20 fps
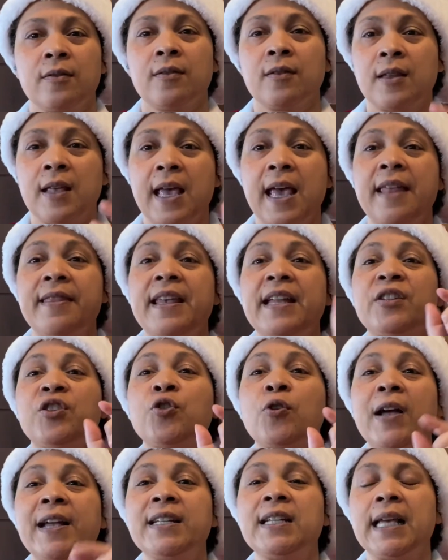and then
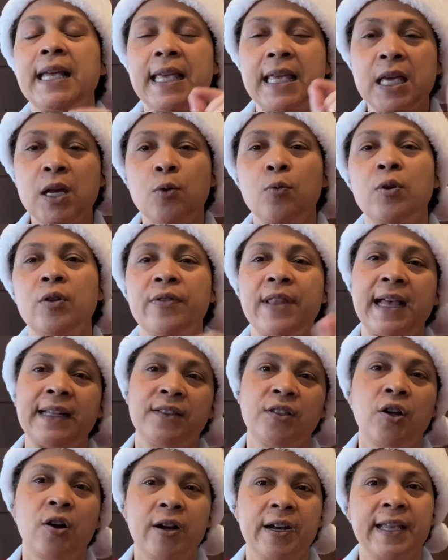try to equal that
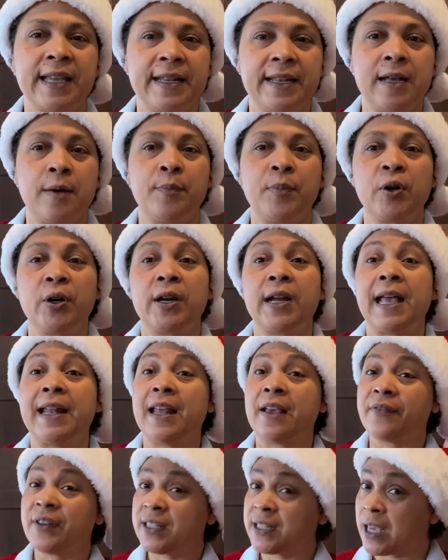target number. And
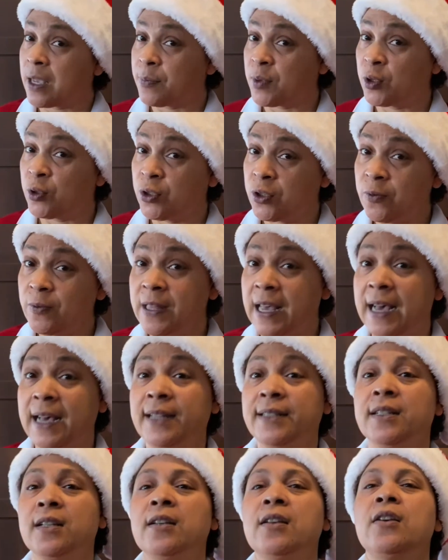every time you do that,
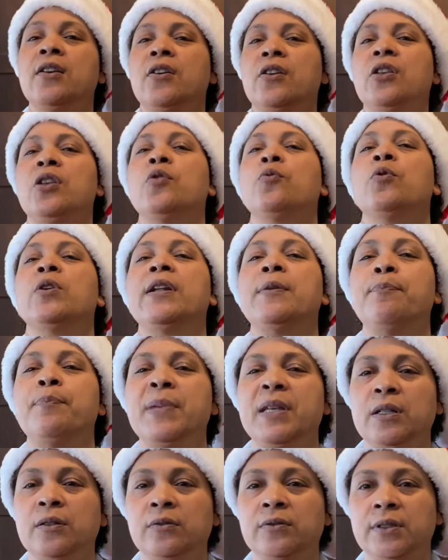you would
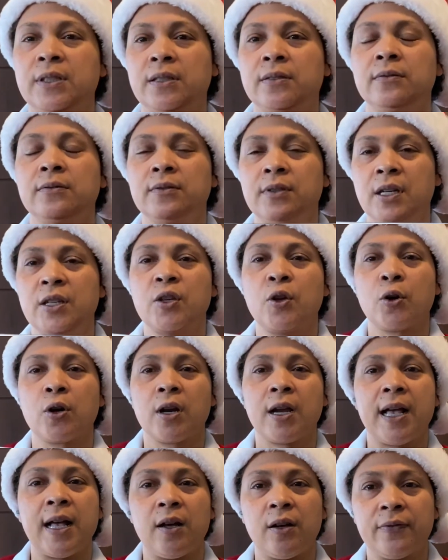build your
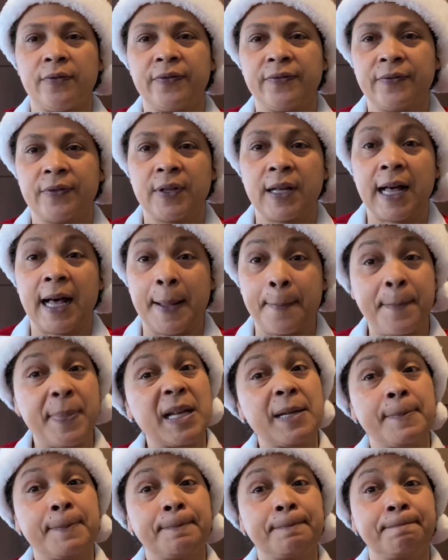elf up.
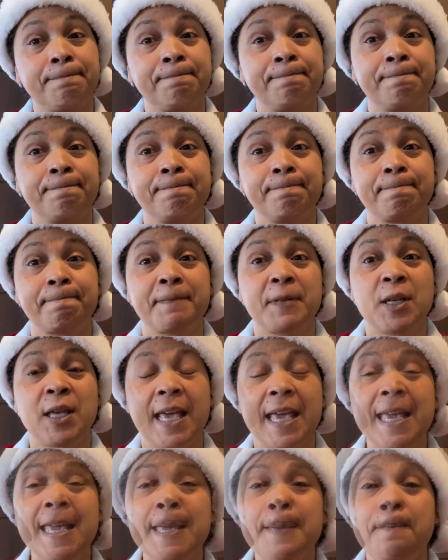
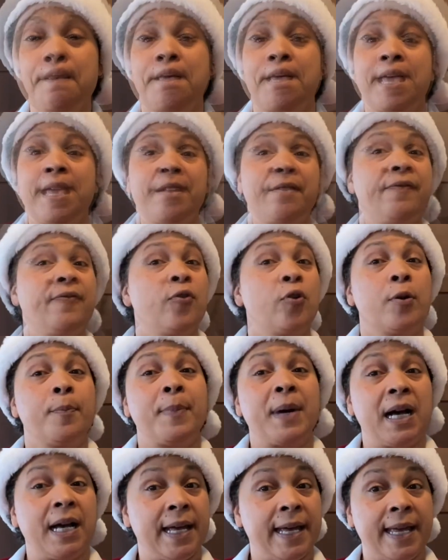Okay? And for
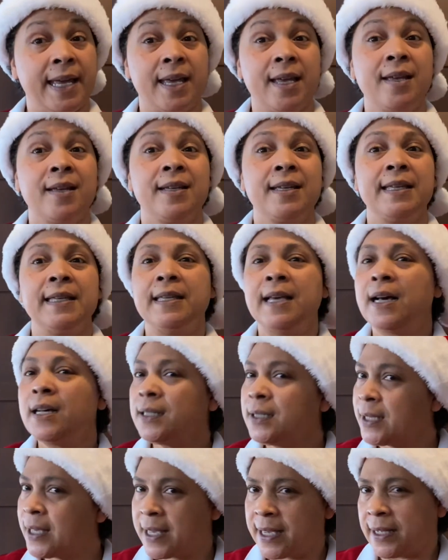my
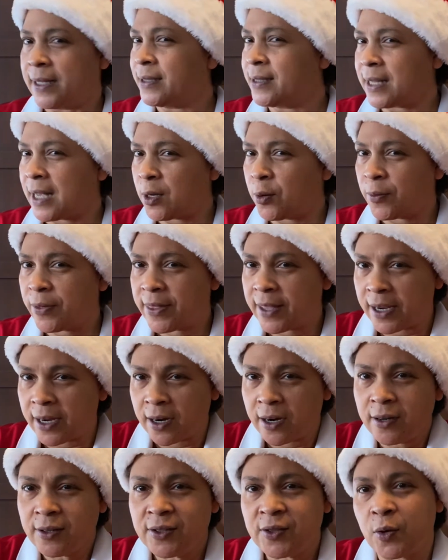young kids out
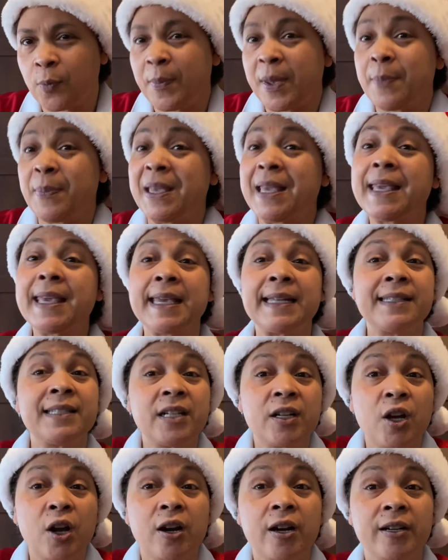there, so maybe
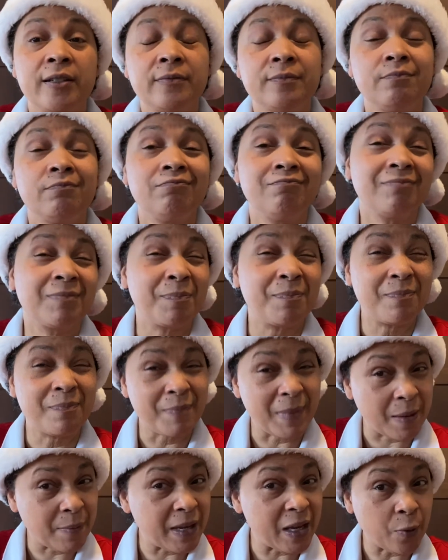kindergarten,
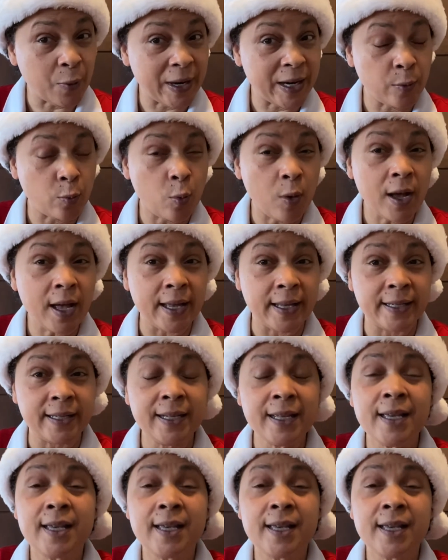maybe grade 1,